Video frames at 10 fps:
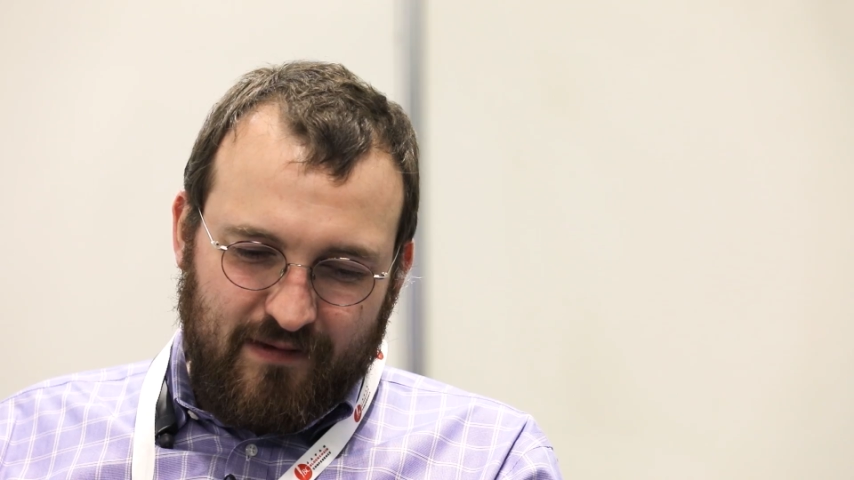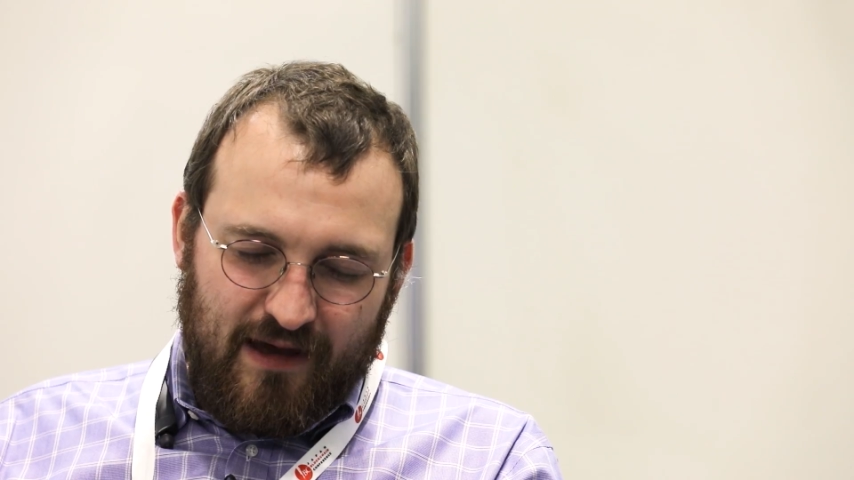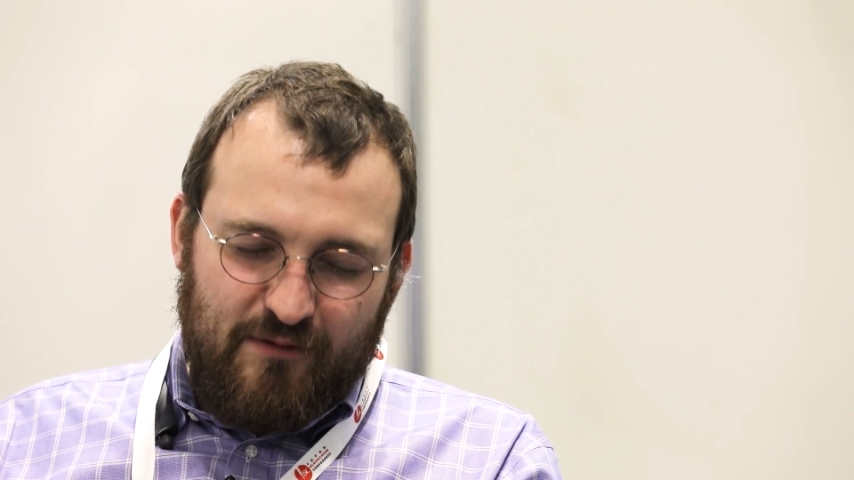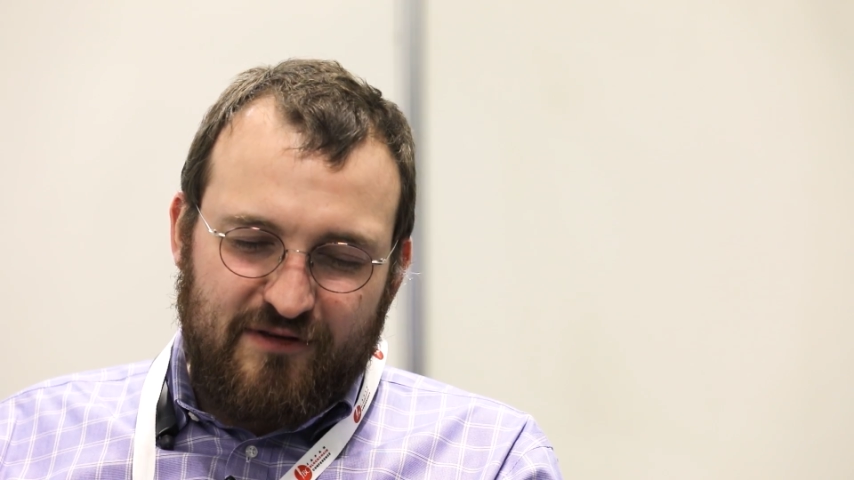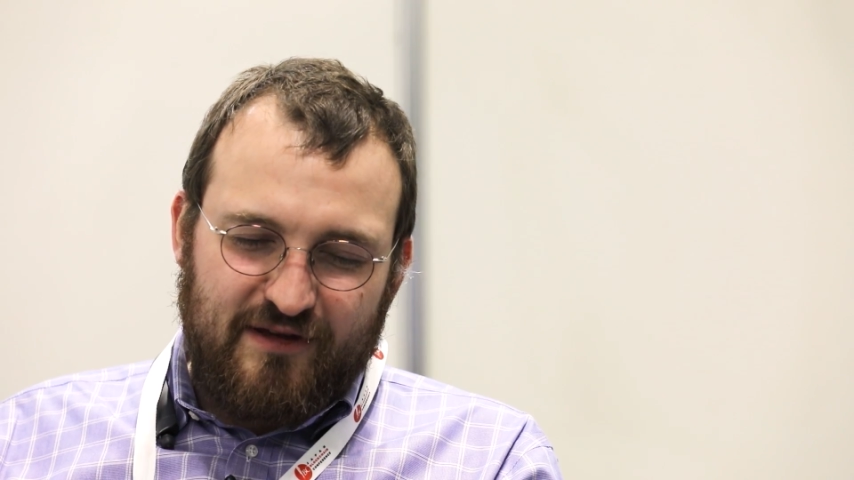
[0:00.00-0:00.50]

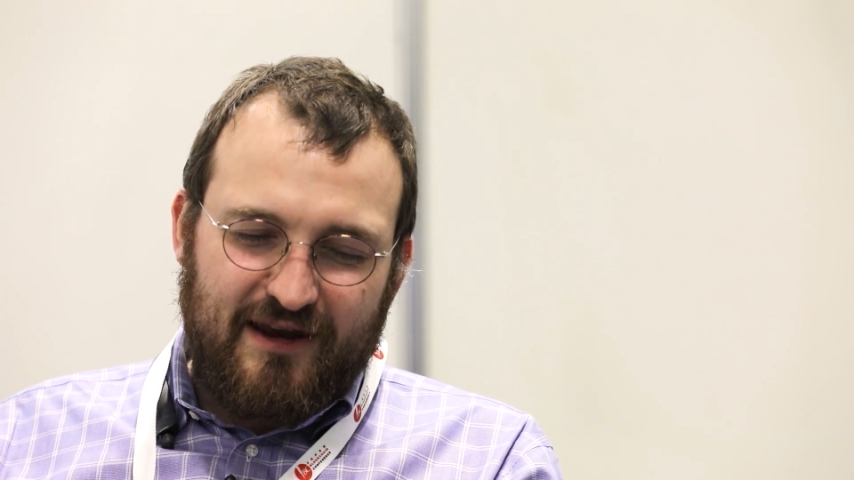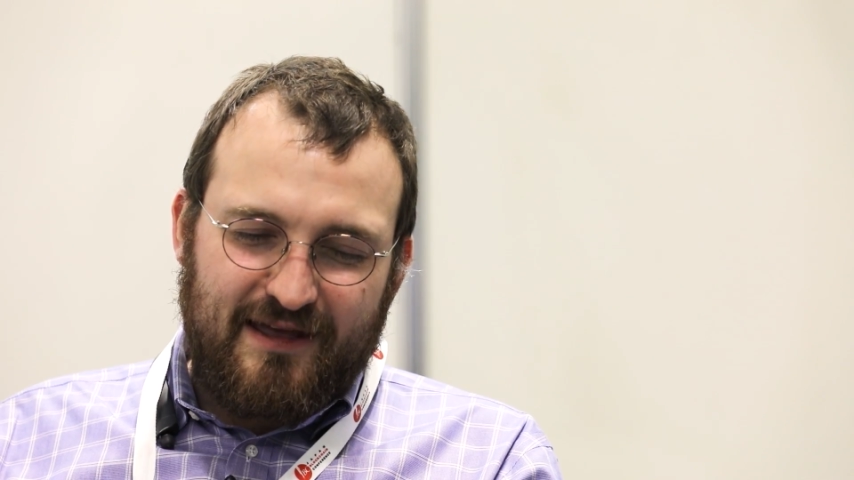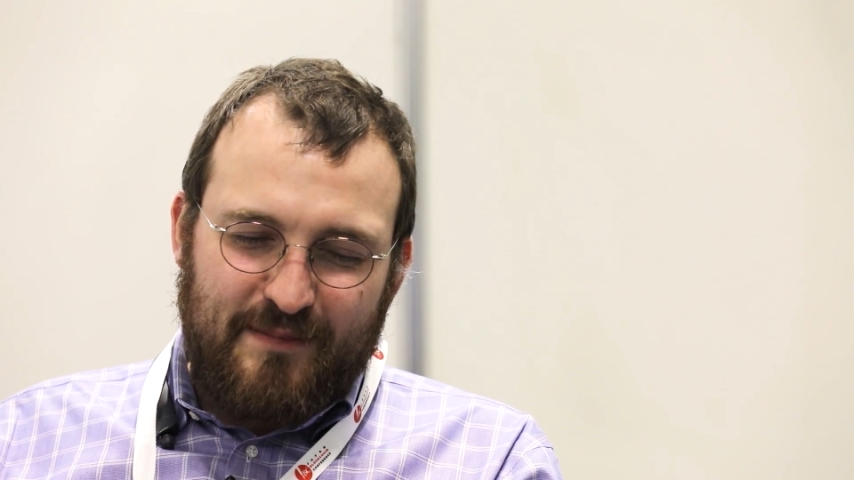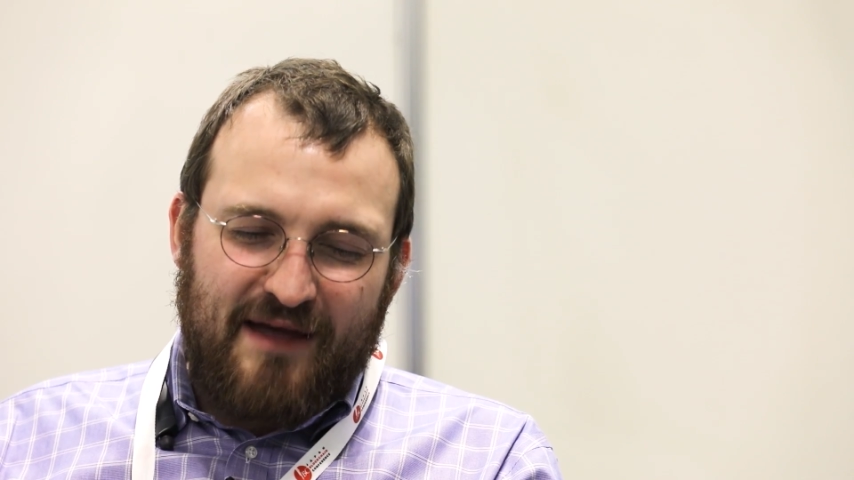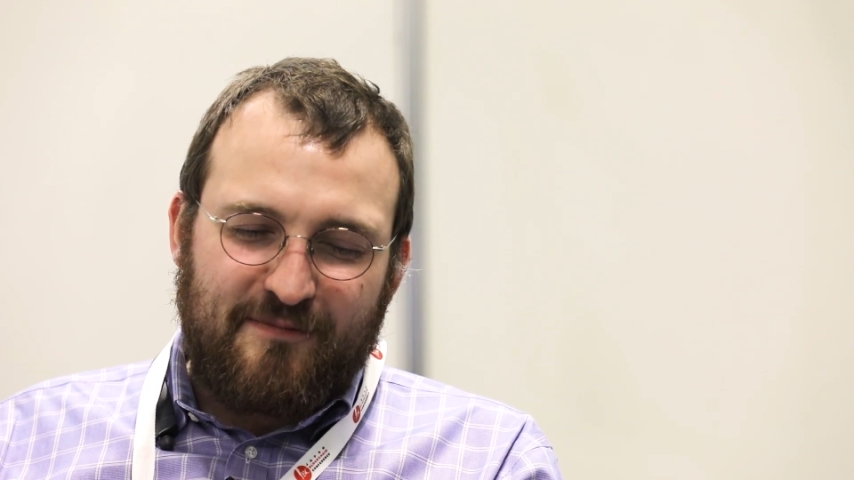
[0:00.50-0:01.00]
I was
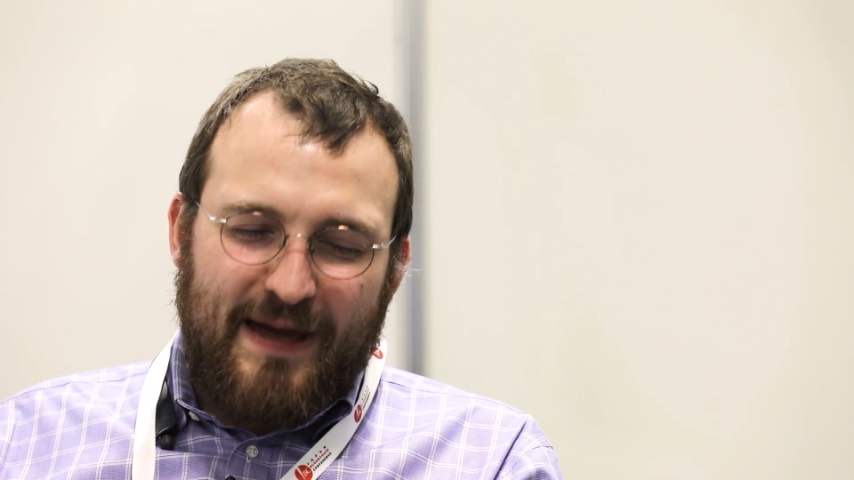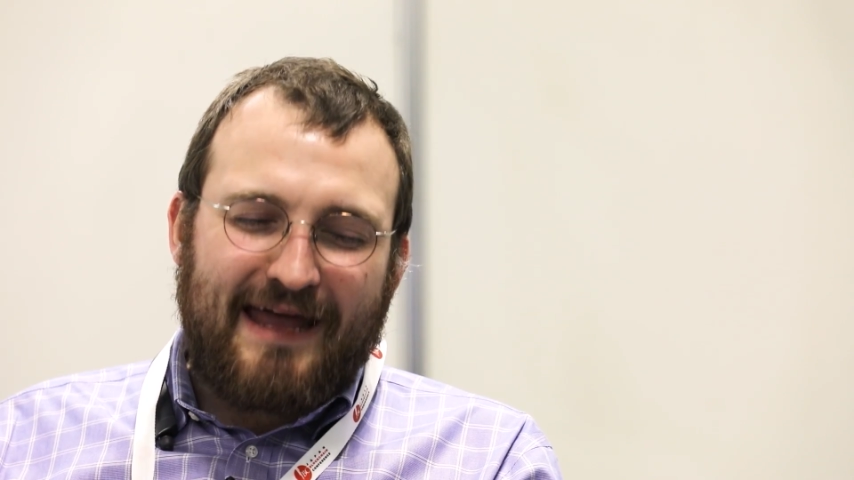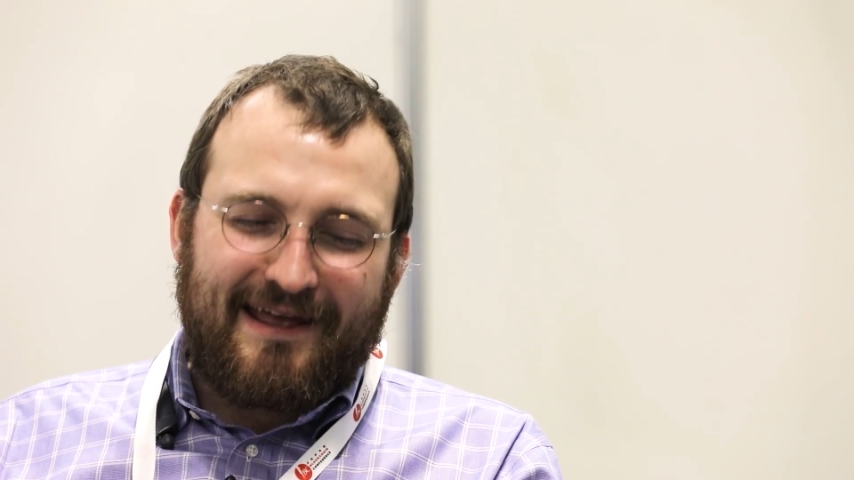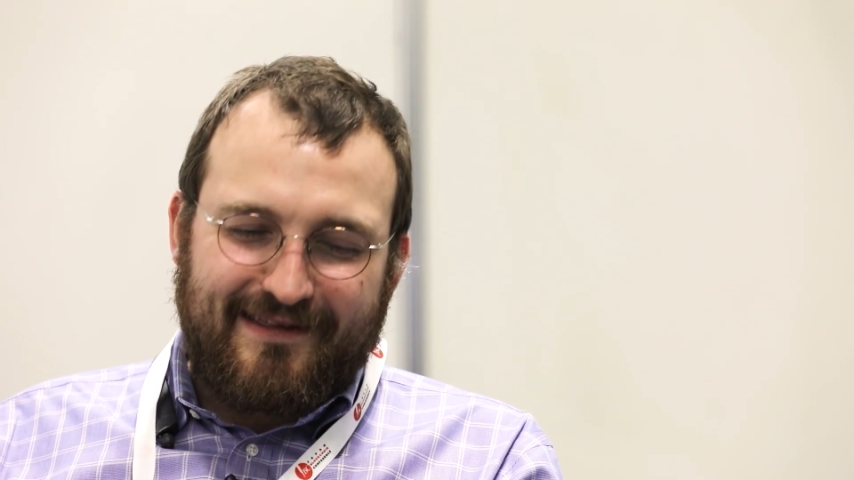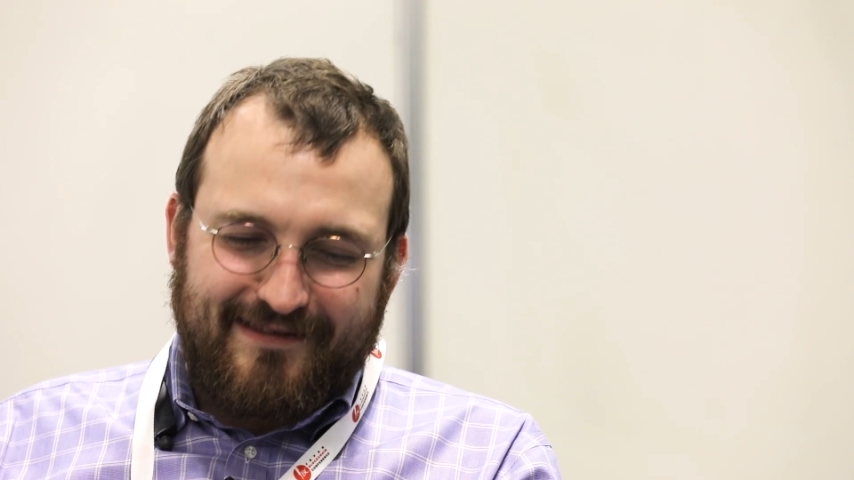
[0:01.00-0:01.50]
studying
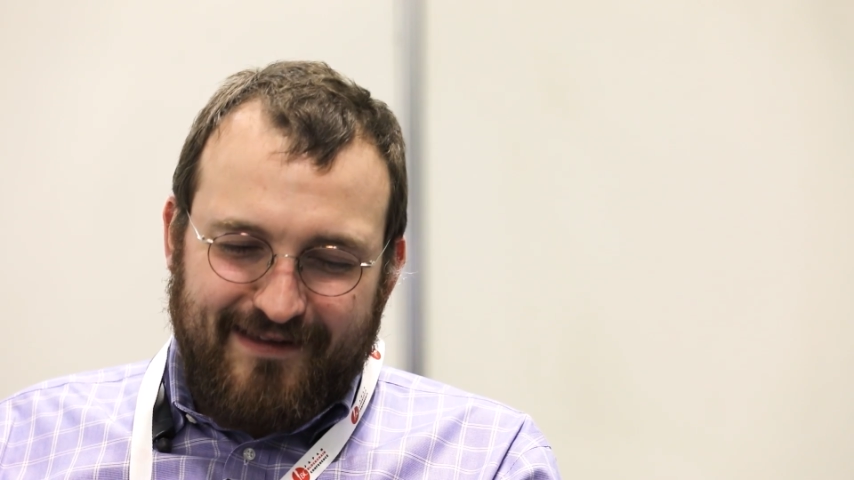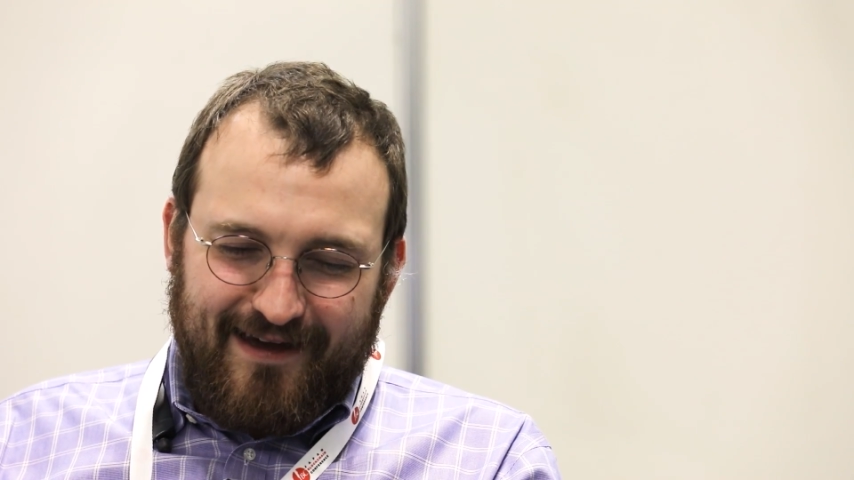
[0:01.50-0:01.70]
mathematics